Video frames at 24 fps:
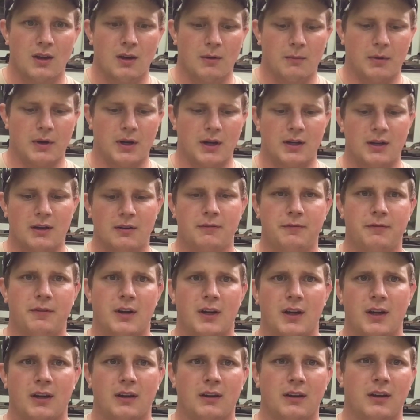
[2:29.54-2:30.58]
but I did
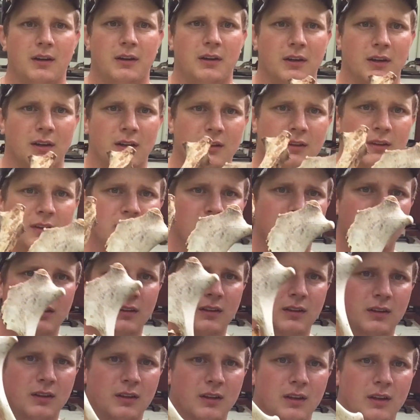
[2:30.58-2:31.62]
find
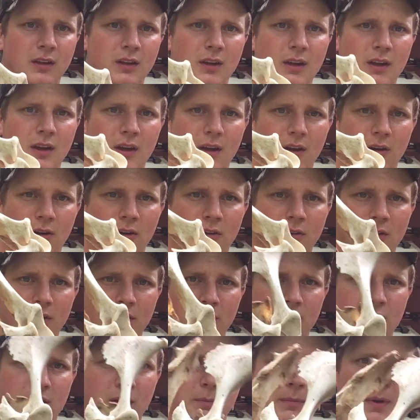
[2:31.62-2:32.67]
I don't know if this
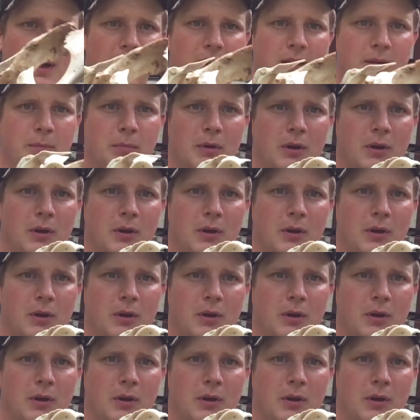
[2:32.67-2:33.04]
is the back